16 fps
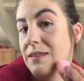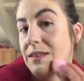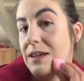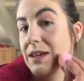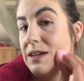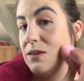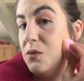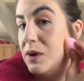
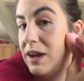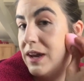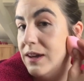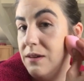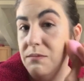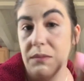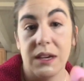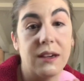And in a
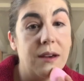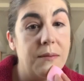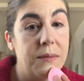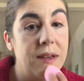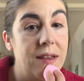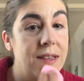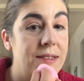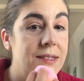way, makeup
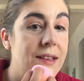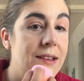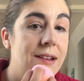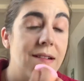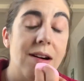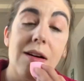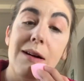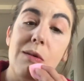is
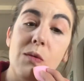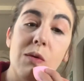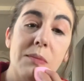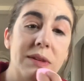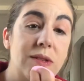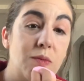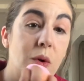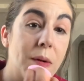a
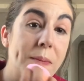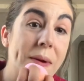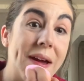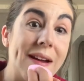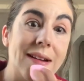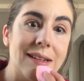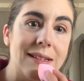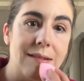woman's war
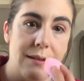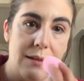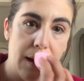paint.